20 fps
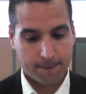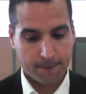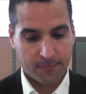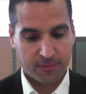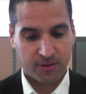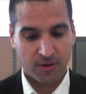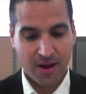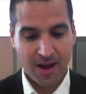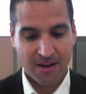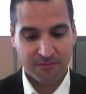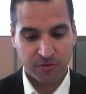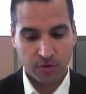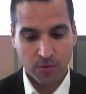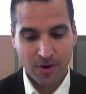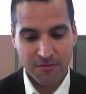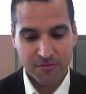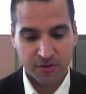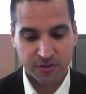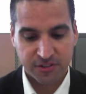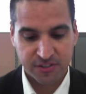So, have you
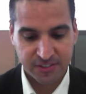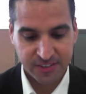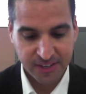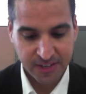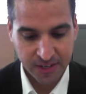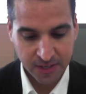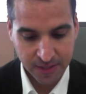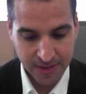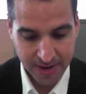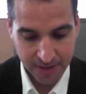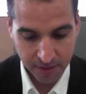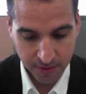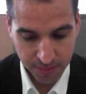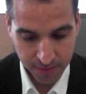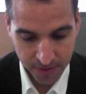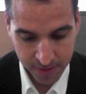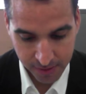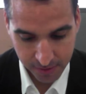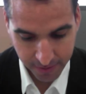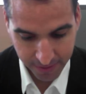ever seen
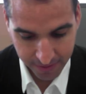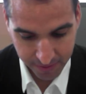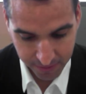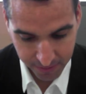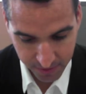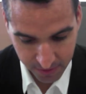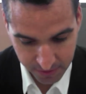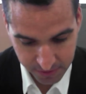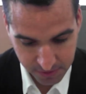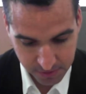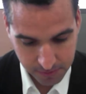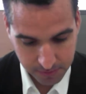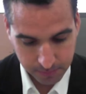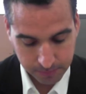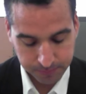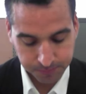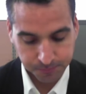anything like this?